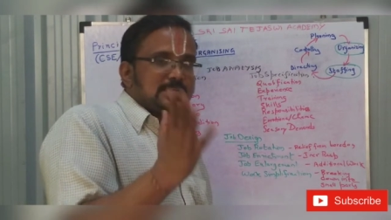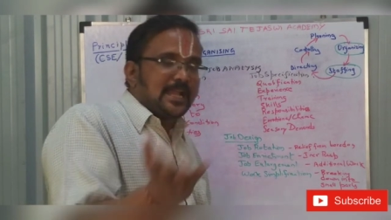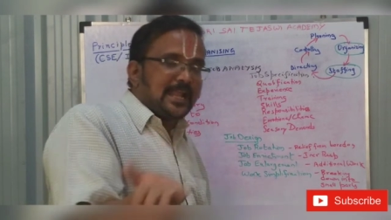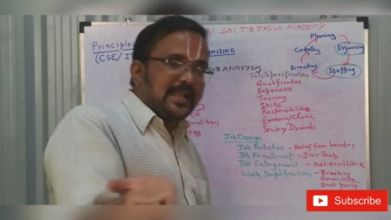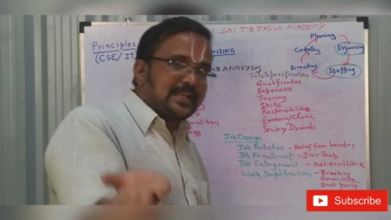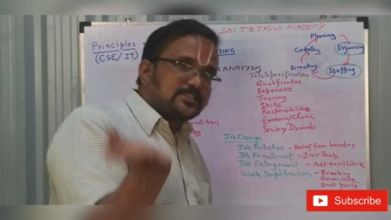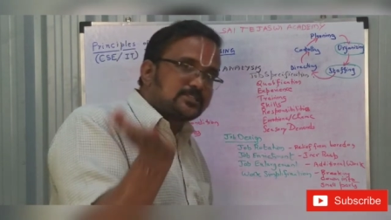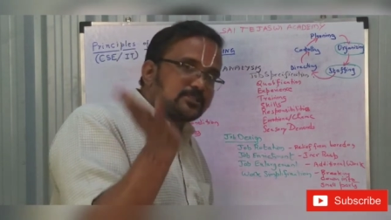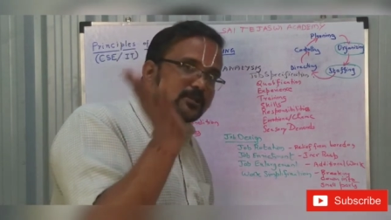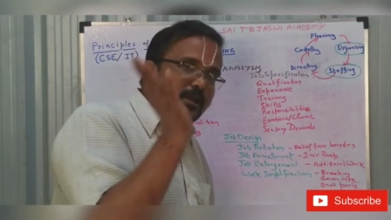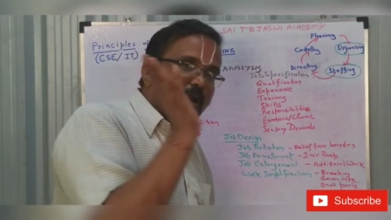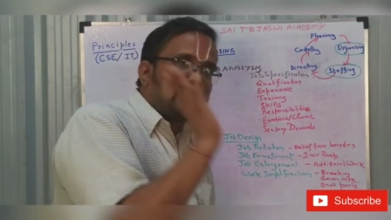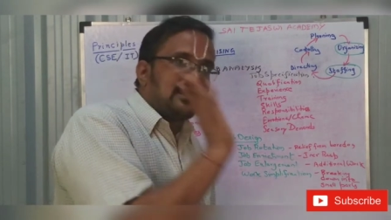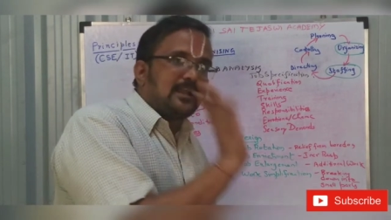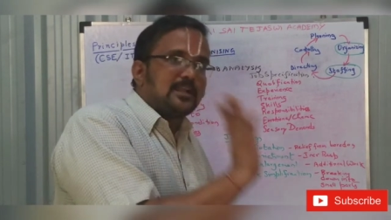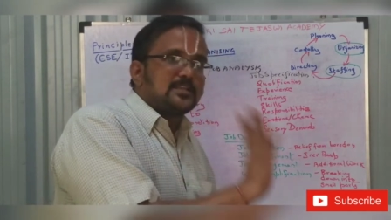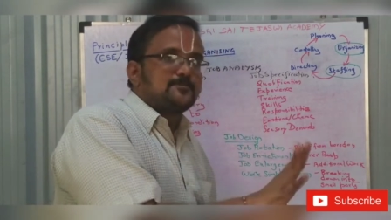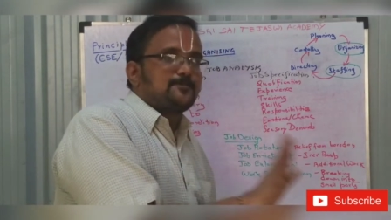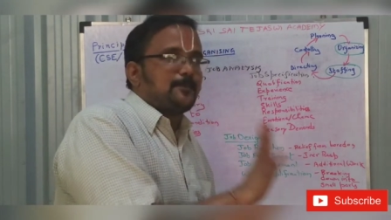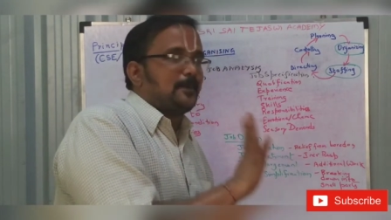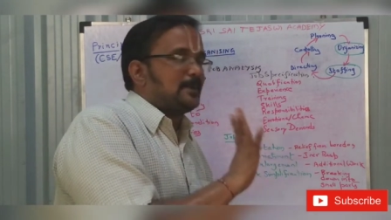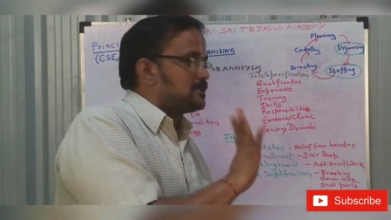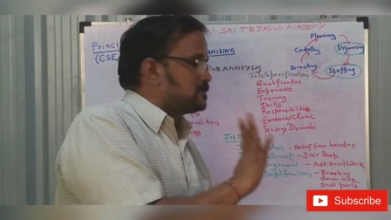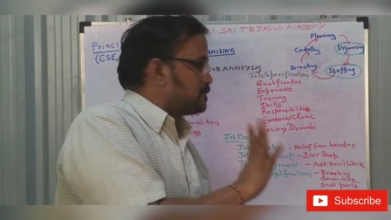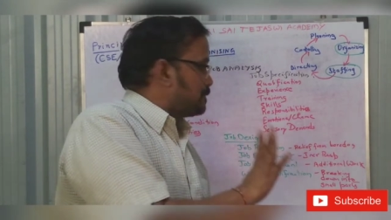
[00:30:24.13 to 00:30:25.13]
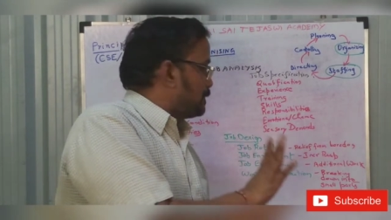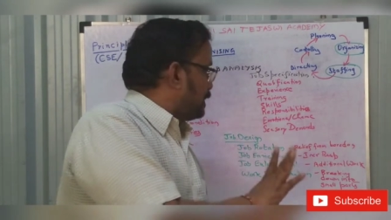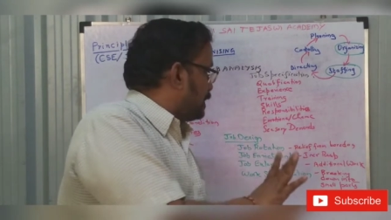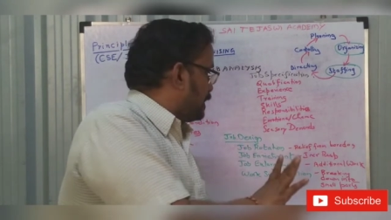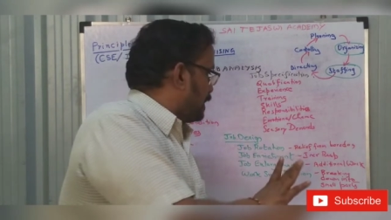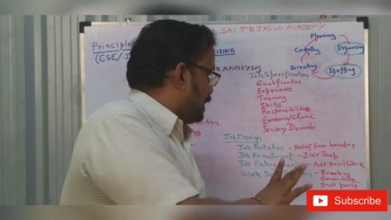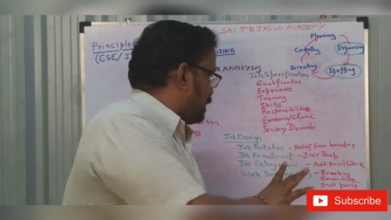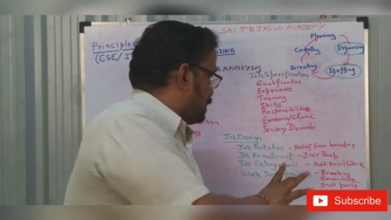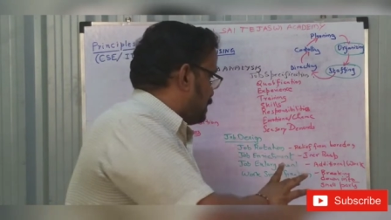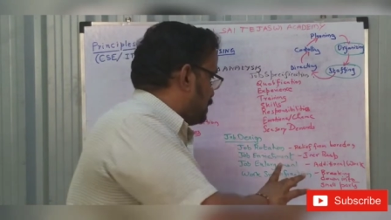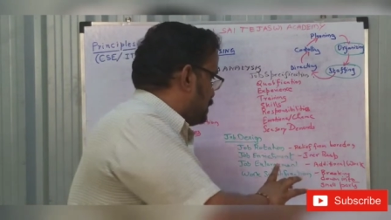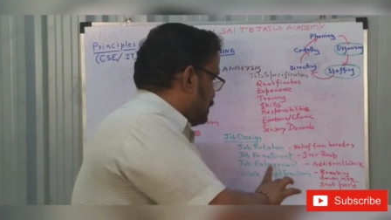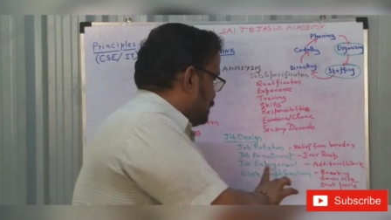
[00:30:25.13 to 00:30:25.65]
It's an extra
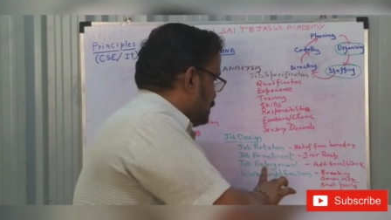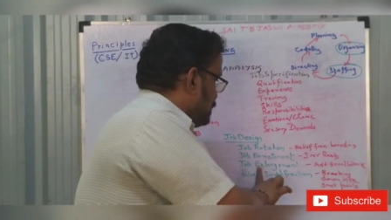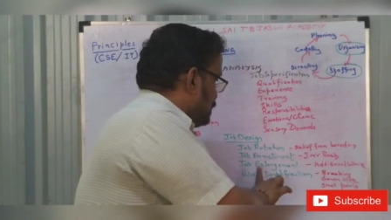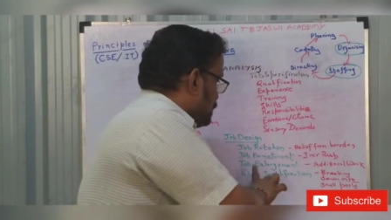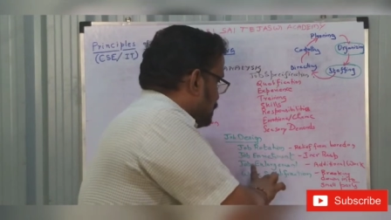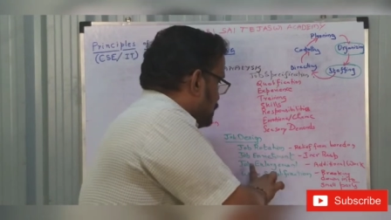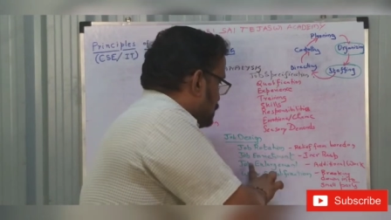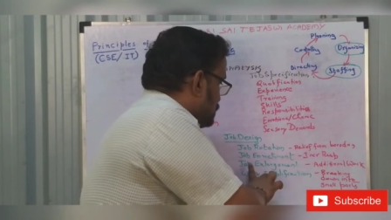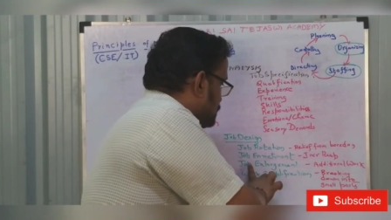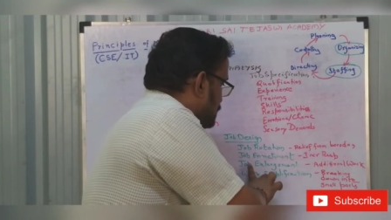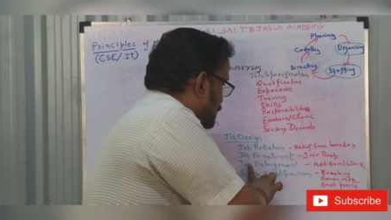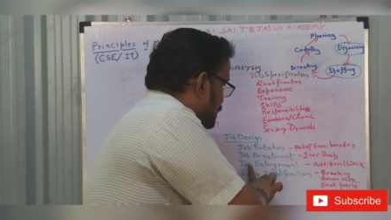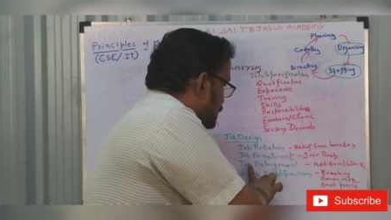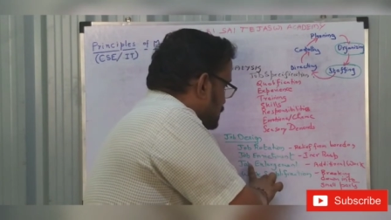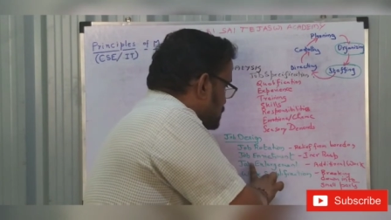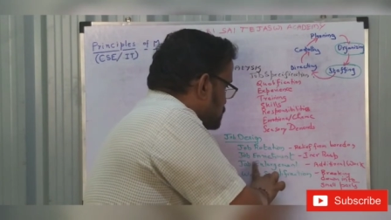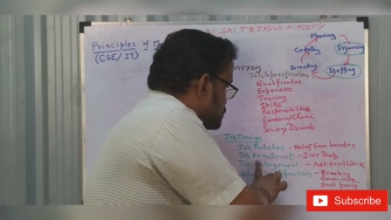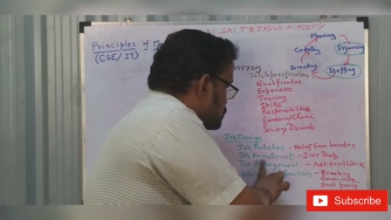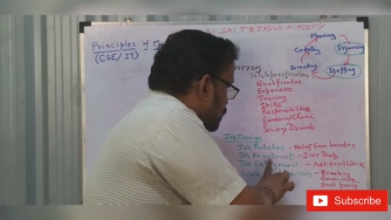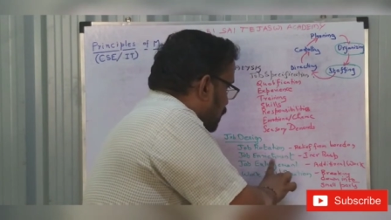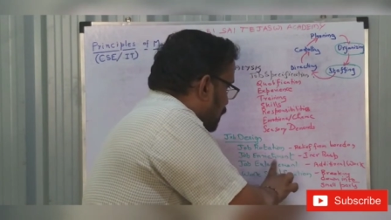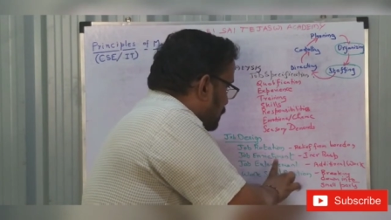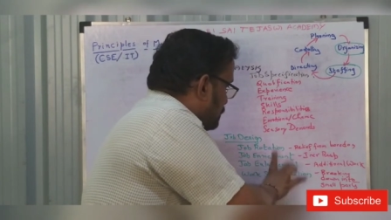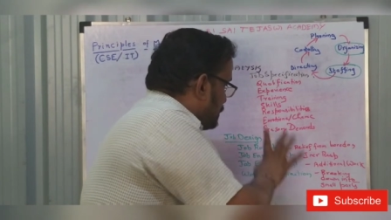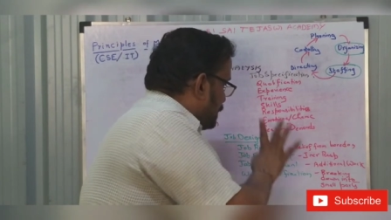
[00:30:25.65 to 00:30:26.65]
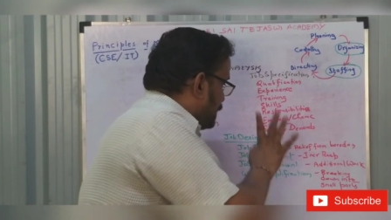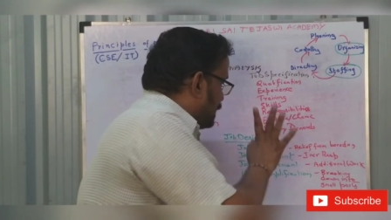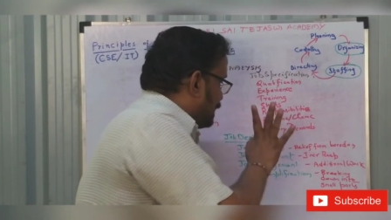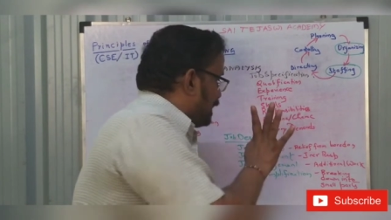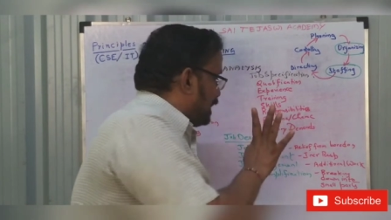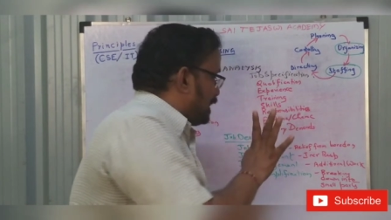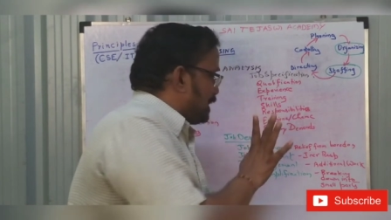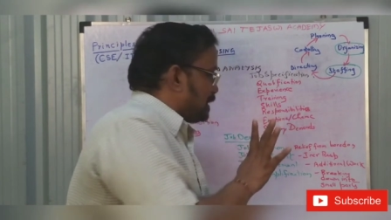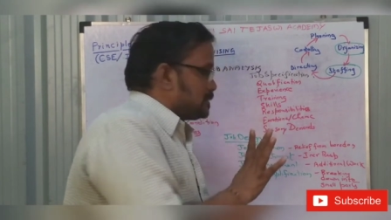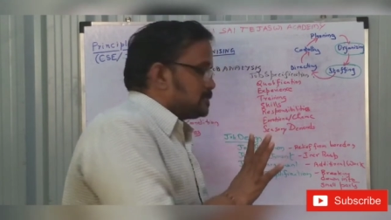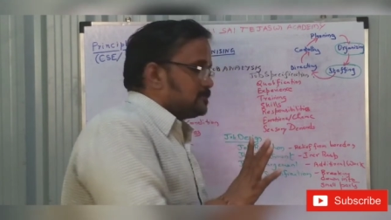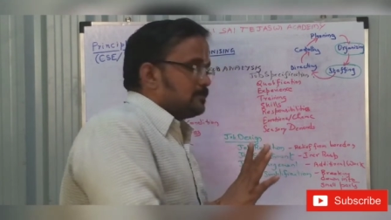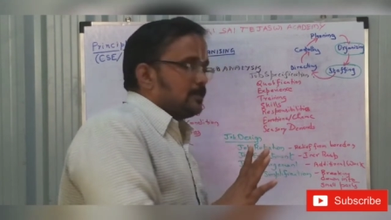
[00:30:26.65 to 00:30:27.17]
responsibility. That is
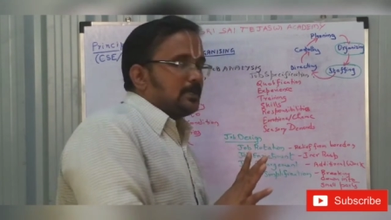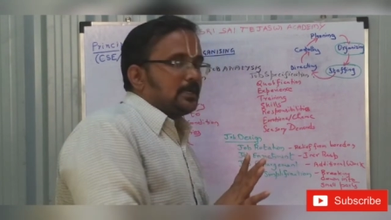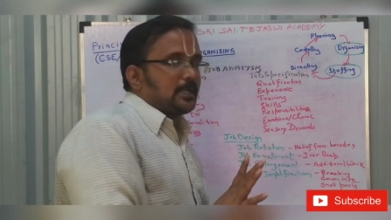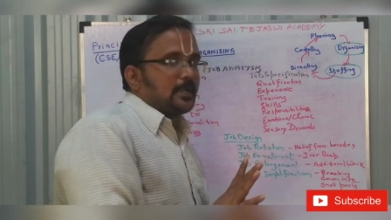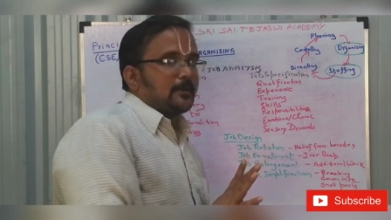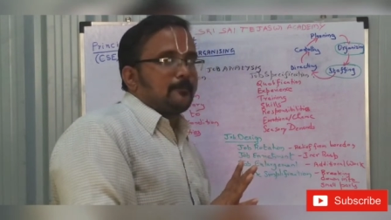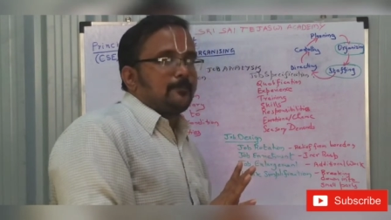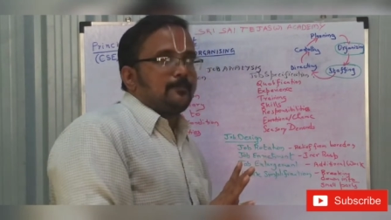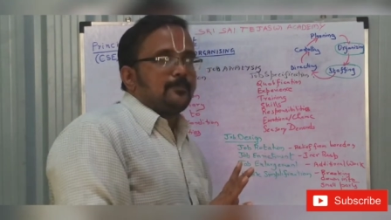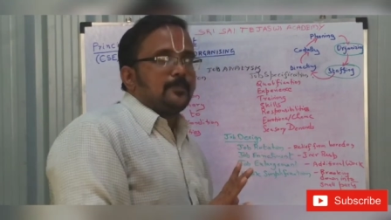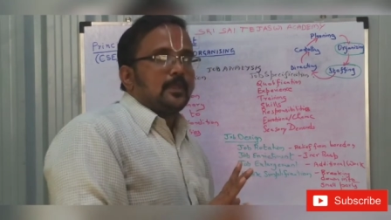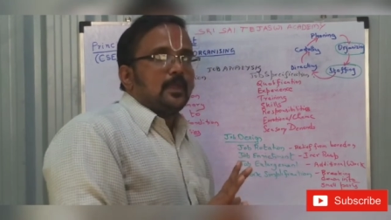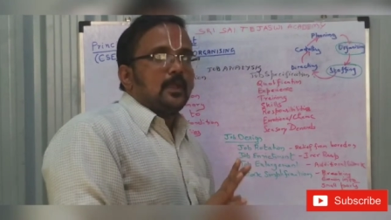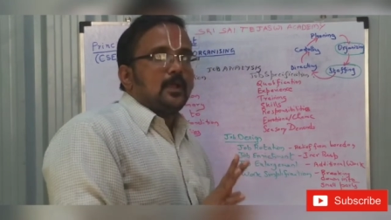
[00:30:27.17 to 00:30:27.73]
job enlargement.